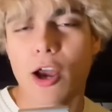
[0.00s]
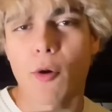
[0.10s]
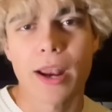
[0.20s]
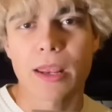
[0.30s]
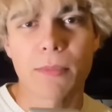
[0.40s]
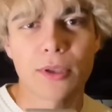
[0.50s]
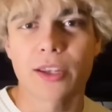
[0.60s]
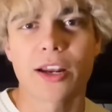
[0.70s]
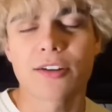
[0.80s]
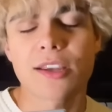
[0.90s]
any
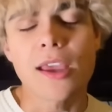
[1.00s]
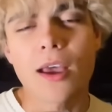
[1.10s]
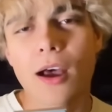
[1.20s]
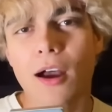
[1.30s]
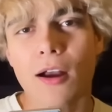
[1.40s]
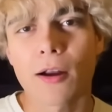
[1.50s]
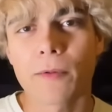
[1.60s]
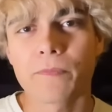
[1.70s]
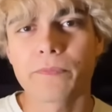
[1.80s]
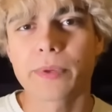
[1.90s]
billionaires,
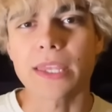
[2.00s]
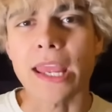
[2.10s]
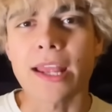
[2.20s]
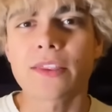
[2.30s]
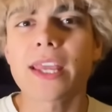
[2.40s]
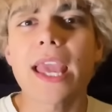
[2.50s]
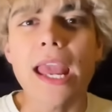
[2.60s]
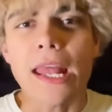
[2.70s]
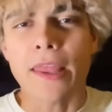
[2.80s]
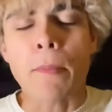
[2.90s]
but
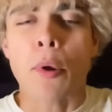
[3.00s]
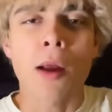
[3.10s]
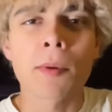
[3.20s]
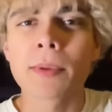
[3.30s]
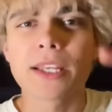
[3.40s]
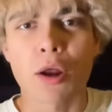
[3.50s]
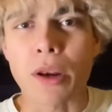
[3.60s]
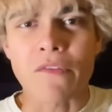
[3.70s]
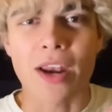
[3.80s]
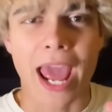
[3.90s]
they probably don't
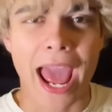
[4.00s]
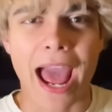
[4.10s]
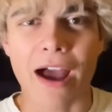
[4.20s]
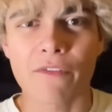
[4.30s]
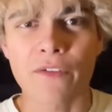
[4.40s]
even have